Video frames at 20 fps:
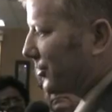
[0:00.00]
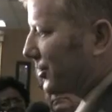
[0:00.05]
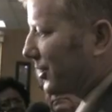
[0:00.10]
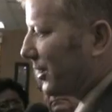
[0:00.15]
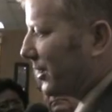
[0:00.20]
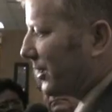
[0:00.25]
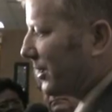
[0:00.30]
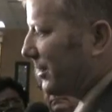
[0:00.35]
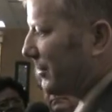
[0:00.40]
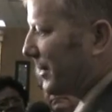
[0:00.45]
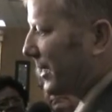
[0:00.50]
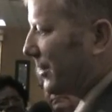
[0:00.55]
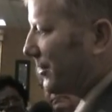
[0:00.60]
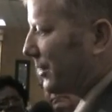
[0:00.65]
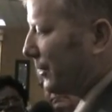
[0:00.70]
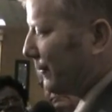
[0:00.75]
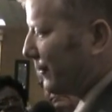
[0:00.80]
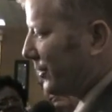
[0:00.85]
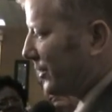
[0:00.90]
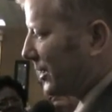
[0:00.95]
talking
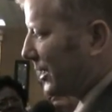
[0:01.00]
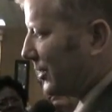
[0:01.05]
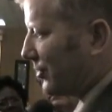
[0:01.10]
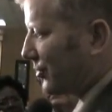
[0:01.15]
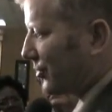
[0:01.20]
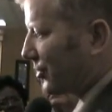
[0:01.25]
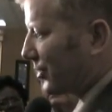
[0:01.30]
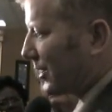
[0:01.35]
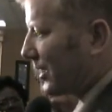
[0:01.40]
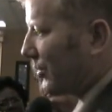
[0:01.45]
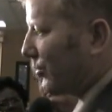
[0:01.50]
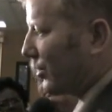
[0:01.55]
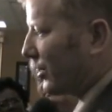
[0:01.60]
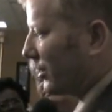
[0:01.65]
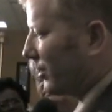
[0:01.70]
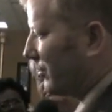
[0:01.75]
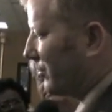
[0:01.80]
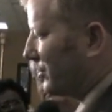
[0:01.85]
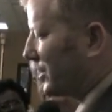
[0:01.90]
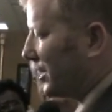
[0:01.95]
about different teachers saying
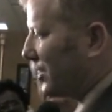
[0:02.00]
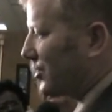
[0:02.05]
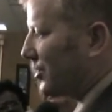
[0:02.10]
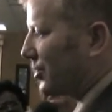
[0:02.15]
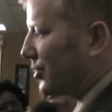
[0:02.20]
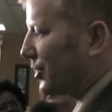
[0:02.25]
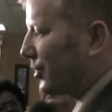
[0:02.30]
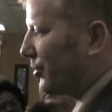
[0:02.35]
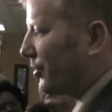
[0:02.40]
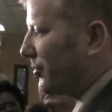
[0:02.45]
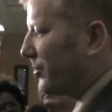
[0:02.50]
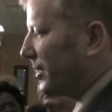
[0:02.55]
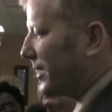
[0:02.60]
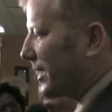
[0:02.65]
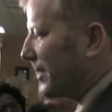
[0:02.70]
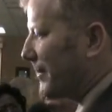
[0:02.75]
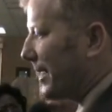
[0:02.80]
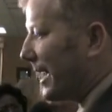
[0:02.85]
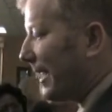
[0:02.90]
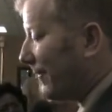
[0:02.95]
we're going to teach the children to
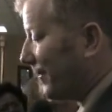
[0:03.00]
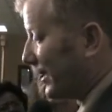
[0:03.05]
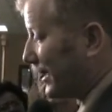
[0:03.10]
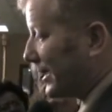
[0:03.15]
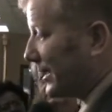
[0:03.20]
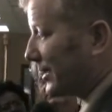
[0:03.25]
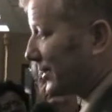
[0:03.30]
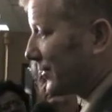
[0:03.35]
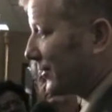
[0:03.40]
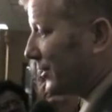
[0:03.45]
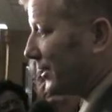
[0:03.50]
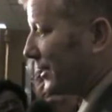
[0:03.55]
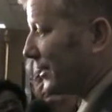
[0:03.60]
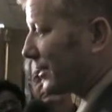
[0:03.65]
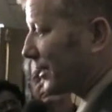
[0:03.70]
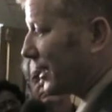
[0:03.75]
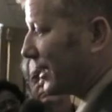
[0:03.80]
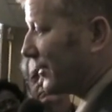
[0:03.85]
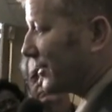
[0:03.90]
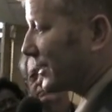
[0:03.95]
become advocates for
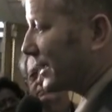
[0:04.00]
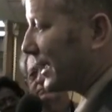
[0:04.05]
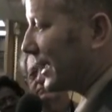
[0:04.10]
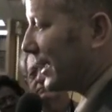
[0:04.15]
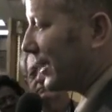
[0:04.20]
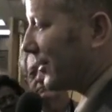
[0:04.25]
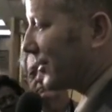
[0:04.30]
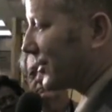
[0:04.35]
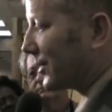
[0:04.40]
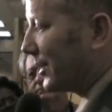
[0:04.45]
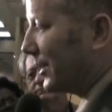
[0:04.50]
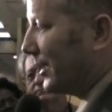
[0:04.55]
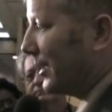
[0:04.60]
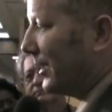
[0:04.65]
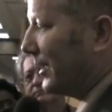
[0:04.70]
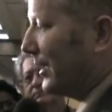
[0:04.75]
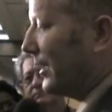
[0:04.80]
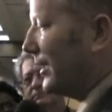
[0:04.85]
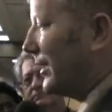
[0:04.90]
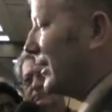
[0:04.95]
these lifestyles.
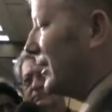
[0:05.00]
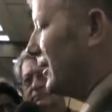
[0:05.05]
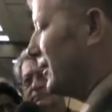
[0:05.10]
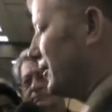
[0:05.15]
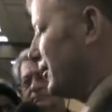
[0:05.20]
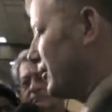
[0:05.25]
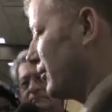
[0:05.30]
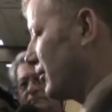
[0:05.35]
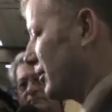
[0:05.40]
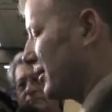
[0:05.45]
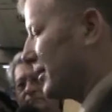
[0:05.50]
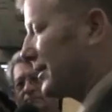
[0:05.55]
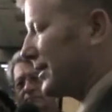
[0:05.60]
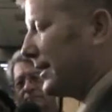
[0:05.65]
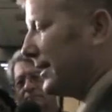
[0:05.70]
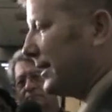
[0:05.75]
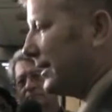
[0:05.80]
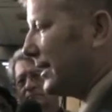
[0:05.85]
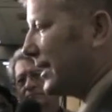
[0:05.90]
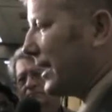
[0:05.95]
You look at
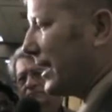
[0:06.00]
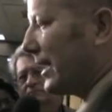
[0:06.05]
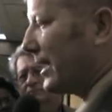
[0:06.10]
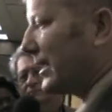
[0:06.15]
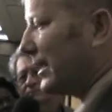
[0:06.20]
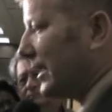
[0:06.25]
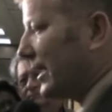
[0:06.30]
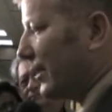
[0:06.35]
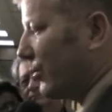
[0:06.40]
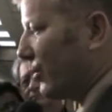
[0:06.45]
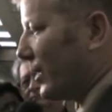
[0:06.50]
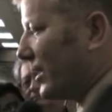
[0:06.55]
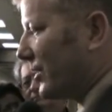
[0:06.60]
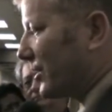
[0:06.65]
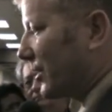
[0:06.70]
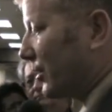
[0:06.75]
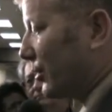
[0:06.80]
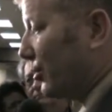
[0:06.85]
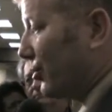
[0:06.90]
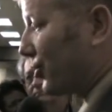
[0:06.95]
the TEA NEA
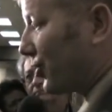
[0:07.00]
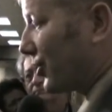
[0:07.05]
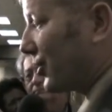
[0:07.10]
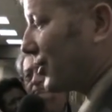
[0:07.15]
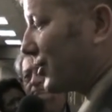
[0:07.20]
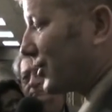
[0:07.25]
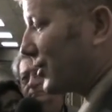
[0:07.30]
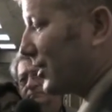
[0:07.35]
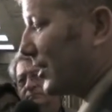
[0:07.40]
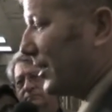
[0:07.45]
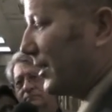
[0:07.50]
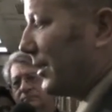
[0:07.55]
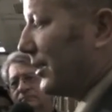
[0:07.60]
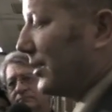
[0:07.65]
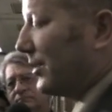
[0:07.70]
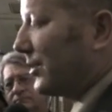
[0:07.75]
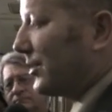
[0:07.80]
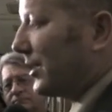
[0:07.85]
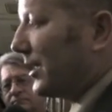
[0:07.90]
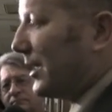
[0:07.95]
resolutions
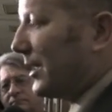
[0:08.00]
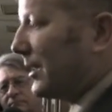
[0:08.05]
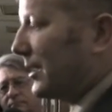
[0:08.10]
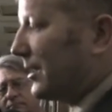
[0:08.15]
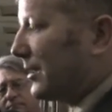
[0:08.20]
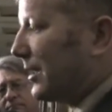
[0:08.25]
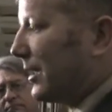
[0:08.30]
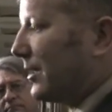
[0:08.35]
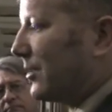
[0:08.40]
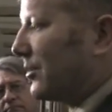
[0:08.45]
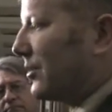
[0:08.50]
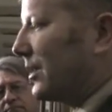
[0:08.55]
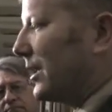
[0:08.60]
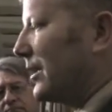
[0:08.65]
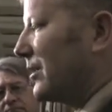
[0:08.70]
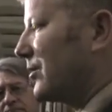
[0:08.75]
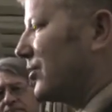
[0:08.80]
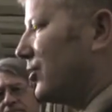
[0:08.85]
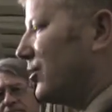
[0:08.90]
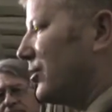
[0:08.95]
saying that
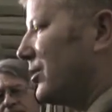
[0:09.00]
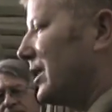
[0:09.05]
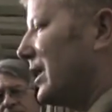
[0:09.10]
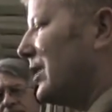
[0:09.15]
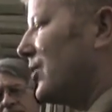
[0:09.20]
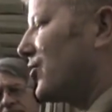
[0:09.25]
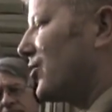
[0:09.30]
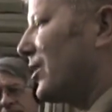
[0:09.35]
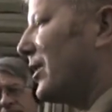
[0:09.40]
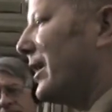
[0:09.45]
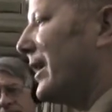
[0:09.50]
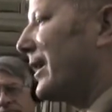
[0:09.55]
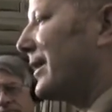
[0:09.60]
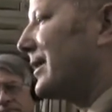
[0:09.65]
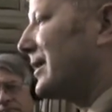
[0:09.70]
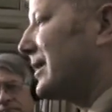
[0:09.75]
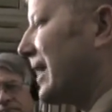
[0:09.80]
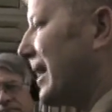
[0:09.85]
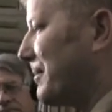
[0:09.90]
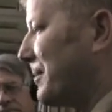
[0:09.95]
they should teach
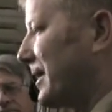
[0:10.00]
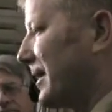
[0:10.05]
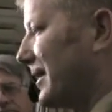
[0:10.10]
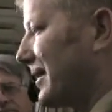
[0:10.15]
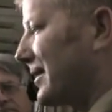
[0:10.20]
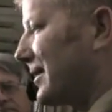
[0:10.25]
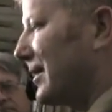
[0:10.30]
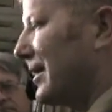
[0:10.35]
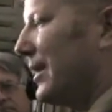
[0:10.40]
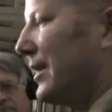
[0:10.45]
acceptance,